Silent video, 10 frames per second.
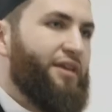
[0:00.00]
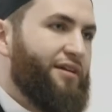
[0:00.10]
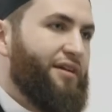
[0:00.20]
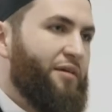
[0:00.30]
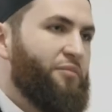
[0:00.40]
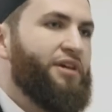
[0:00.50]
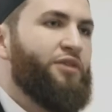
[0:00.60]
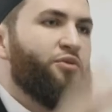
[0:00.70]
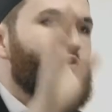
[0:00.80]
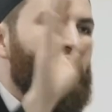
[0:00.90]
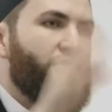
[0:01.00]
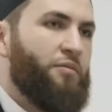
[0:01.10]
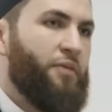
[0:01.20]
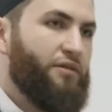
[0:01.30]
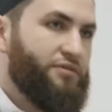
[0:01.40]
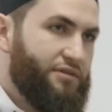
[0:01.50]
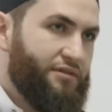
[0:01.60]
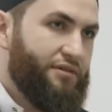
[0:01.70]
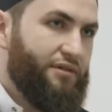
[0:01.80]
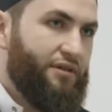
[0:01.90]
here, begin with 100
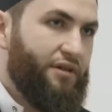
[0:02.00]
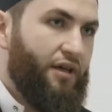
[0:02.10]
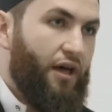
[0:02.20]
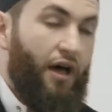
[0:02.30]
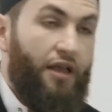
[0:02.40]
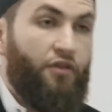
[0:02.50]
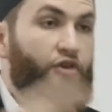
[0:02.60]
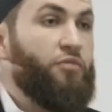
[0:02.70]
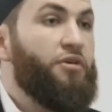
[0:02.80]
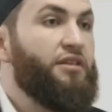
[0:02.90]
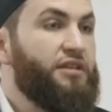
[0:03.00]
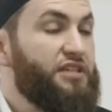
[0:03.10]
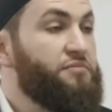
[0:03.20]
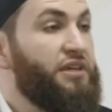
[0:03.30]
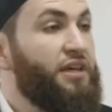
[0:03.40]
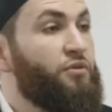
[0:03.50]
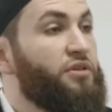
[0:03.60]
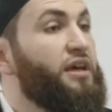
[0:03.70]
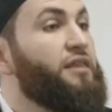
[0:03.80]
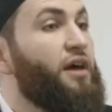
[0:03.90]
pounds. Another community says begin
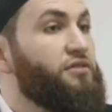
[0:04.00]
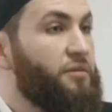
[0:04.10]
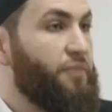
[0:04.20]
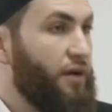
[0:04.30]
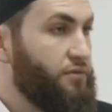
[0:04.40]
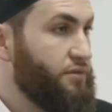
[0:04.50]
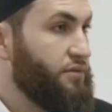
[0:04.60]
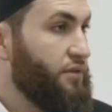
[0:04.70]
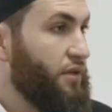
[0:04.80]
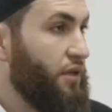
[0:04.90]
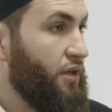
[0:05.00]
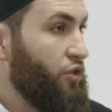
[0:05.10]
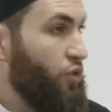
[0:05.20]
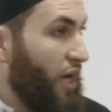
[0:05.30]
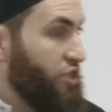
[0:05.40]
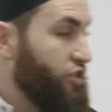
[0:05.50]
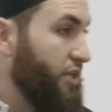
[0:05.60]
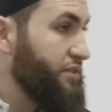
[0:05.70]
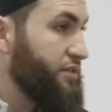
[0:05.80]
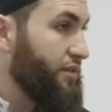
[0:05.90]
with 10,000 pounds. You
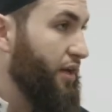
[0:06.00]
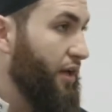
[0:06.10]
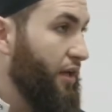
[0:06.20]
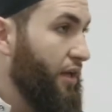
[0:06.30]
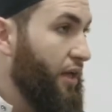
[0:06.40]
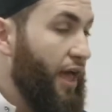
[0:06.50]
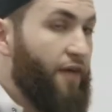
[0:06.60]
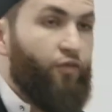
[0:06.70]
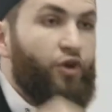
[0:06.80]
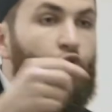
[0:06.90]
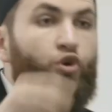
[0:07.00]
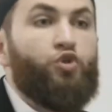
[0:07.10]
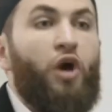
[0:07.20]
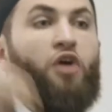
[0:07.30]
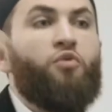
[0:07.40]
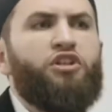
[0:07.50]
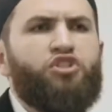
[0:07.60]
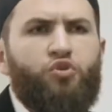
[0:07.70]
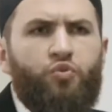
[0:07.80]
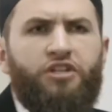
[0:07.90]
adjust. If we go to a
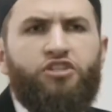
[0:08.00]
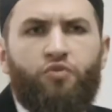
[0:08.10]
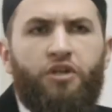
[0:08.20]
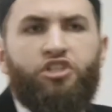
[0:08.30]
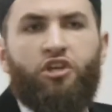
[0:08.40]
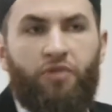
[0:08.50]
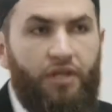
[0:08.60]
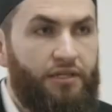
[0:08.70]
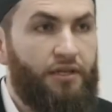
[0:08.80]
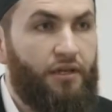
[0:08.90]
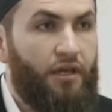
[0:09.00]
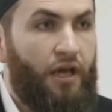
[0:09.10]
rich, rich, rich community,